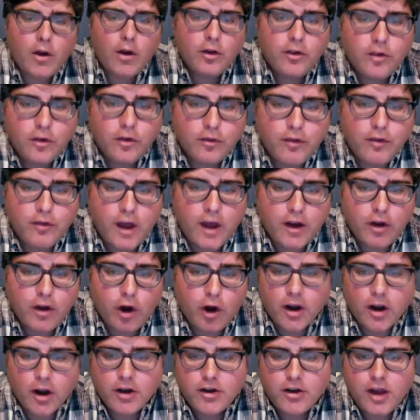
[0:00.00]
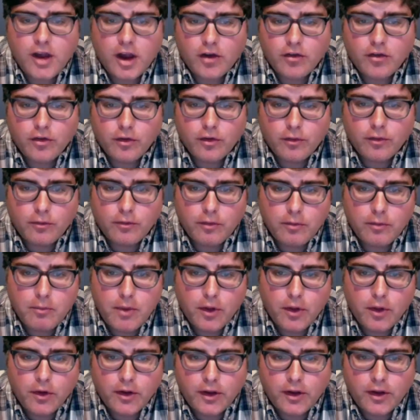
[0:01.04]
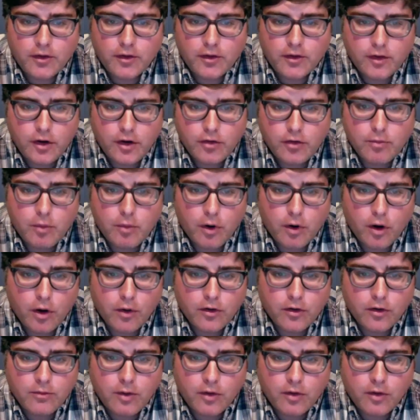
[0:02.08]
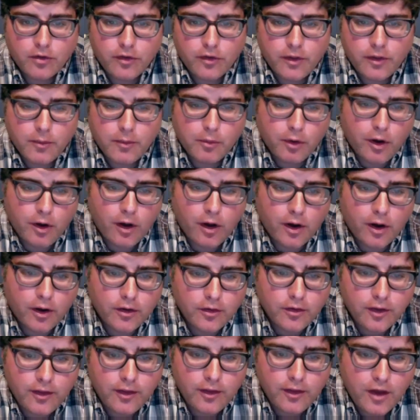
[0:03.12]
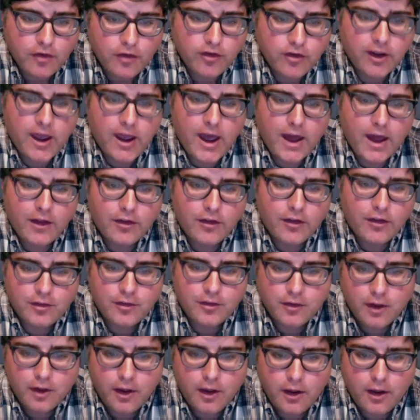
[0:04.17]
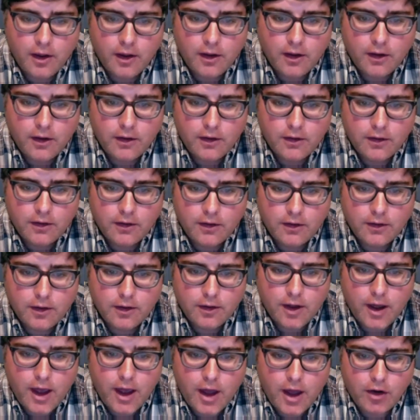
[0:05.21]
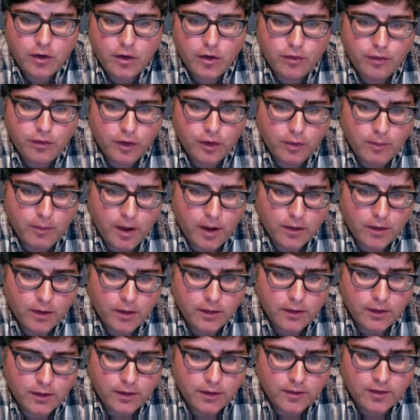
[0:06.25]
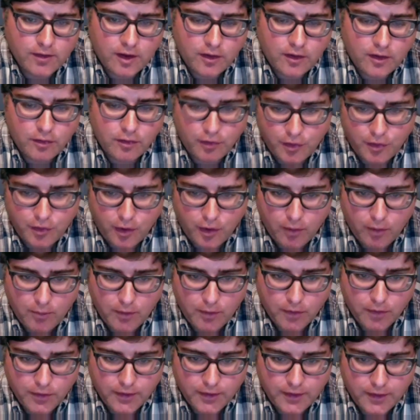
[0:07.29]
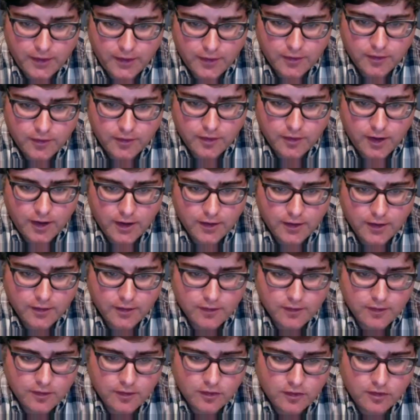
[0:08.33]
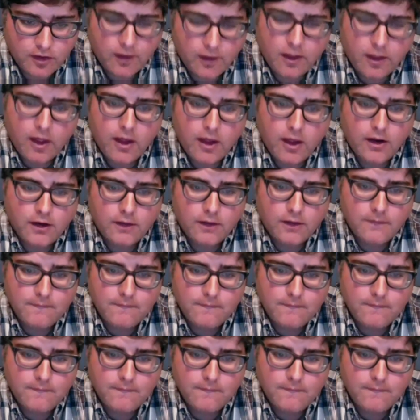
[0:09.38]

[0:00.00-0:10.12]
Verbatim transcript: how does it affect the architecture of buildings in each borough, especially the Bronx? And then she adds, "How do you feel about excessively tall buildings and sunlight?"